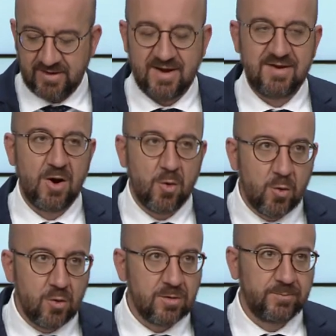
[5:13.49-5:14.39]
and
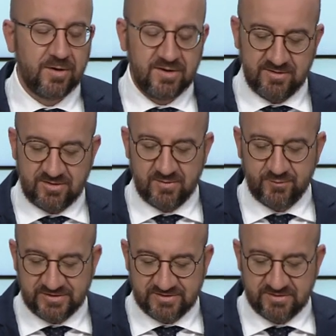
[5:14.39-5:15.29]
all political
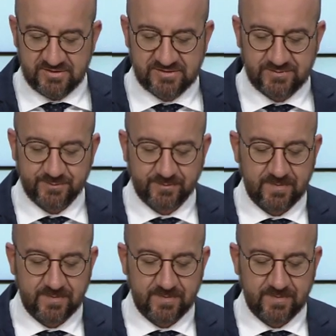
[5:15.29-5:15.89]
prisoners.